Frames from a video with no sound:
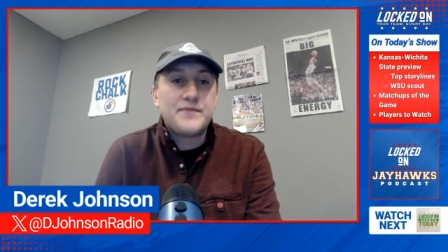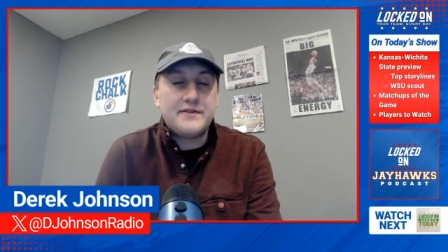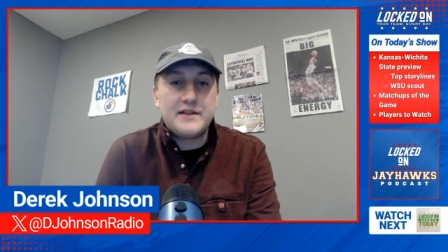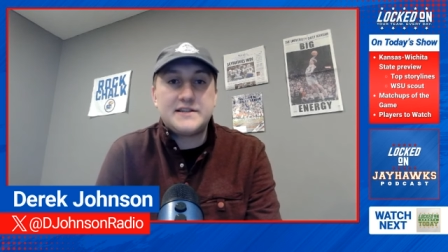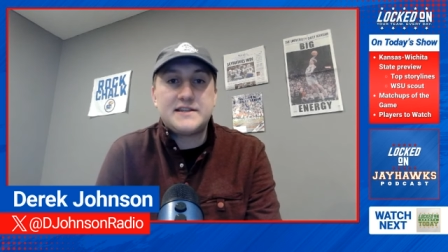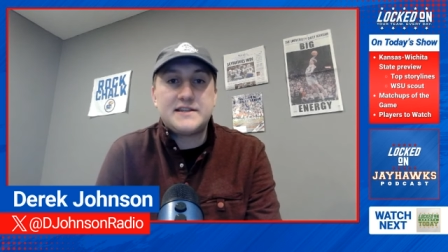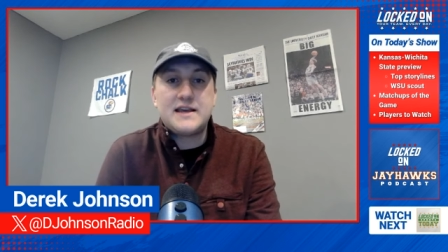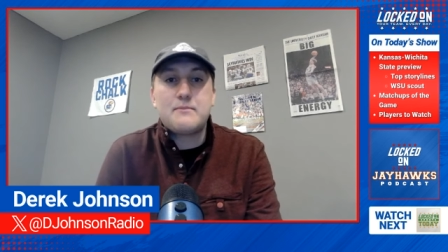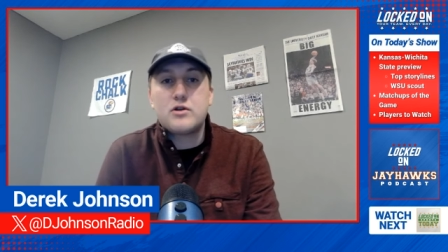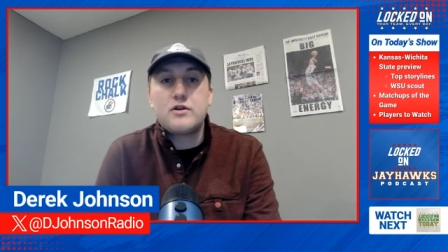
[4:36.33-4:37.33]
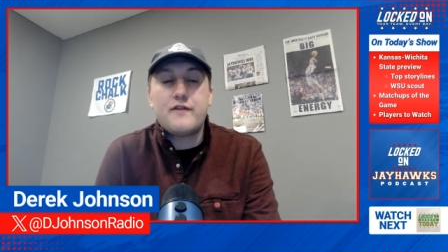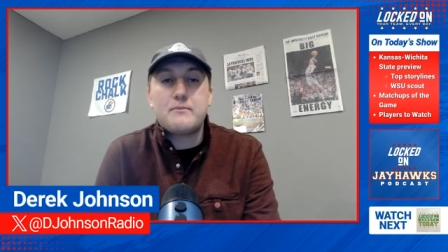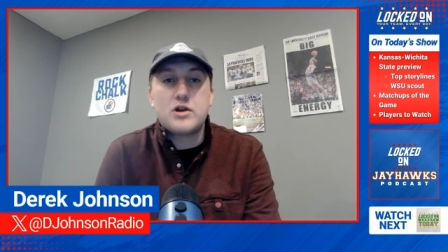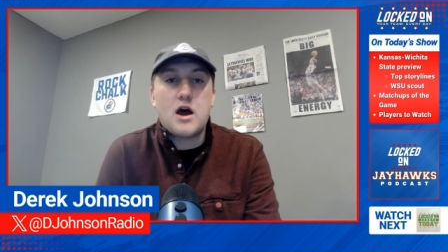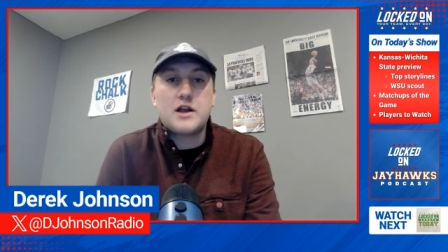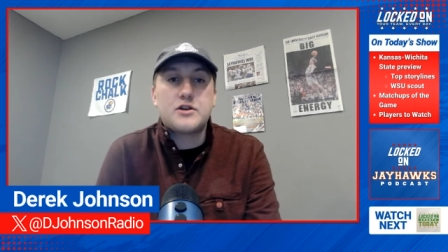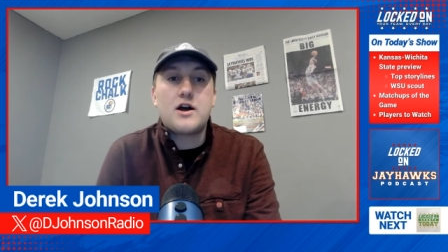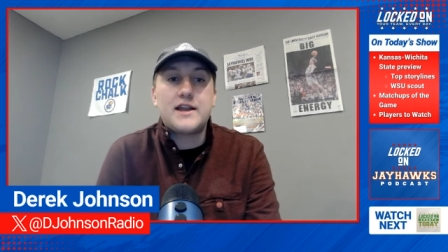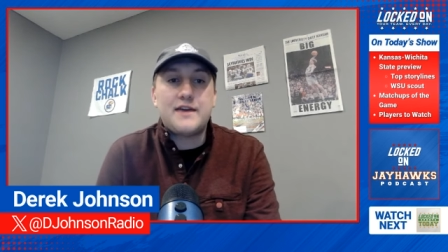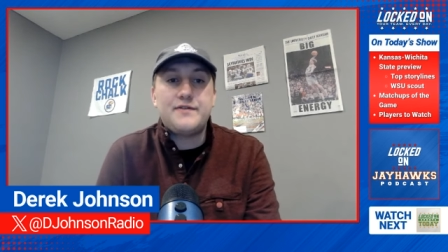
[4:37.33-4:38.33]
in the December, November non
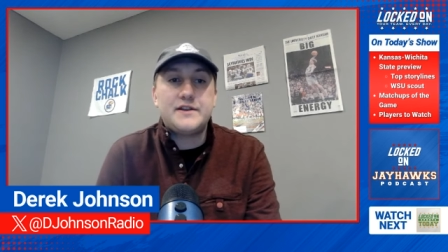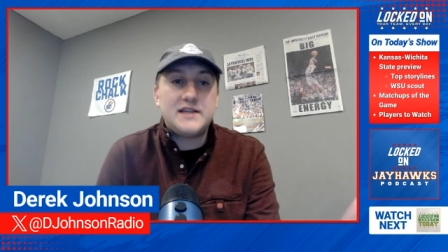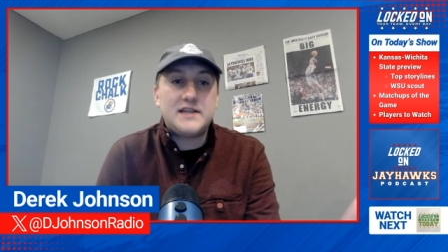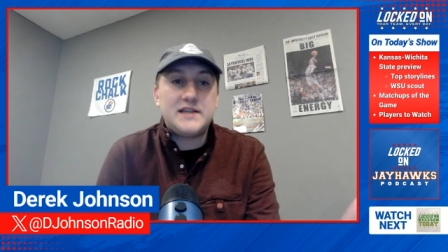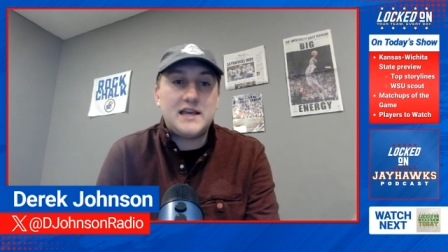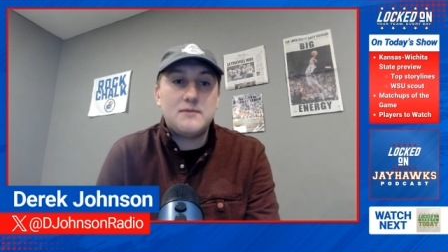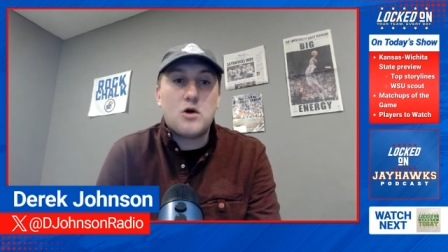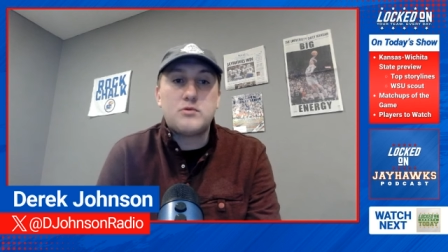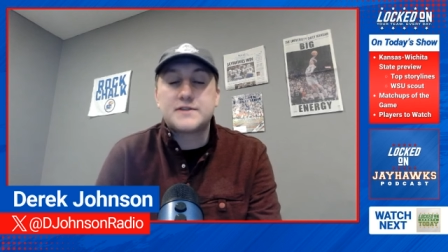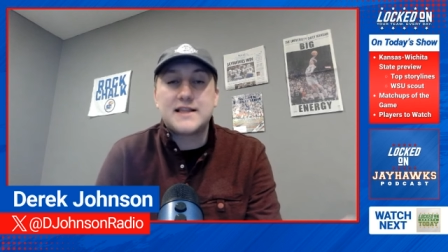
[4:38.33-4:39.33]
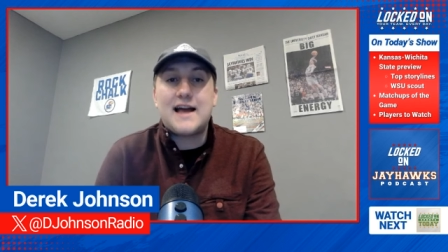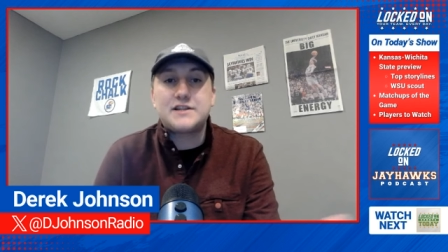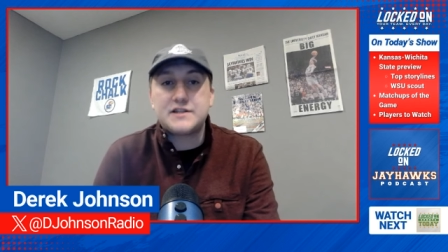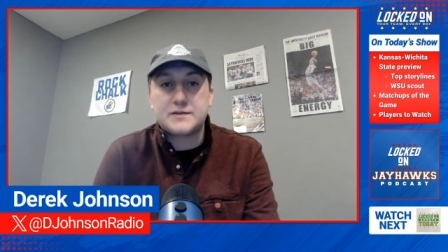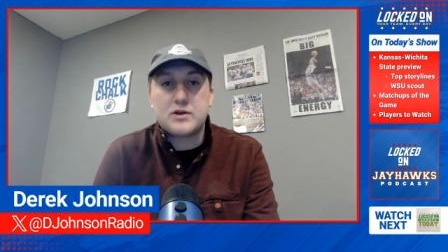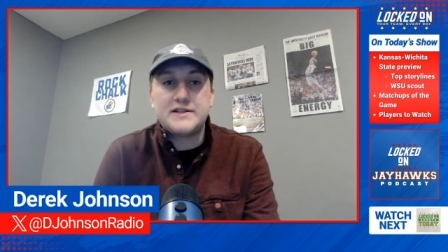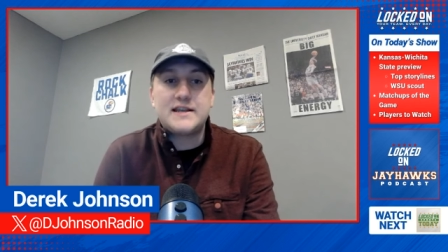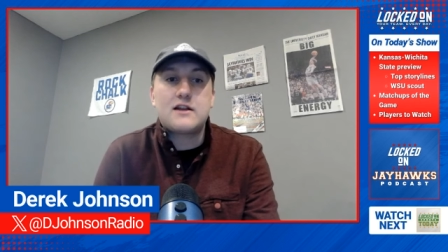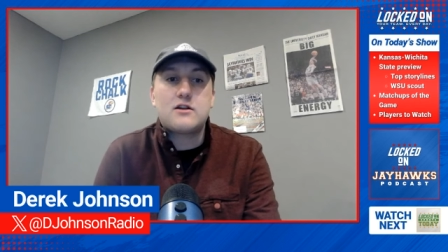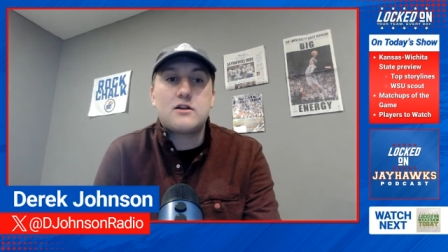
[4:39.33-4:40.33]
con in the T Mobile slash
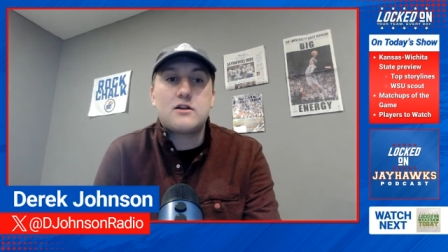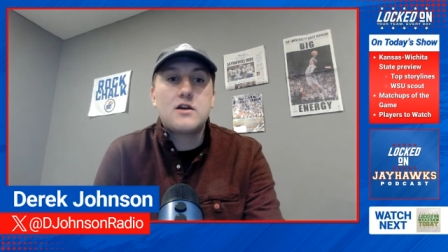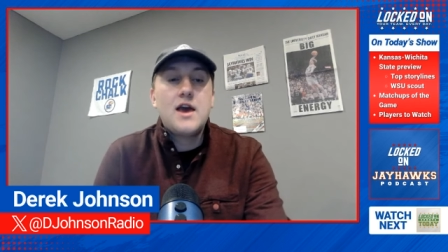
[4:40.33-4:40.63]
Sprint Center.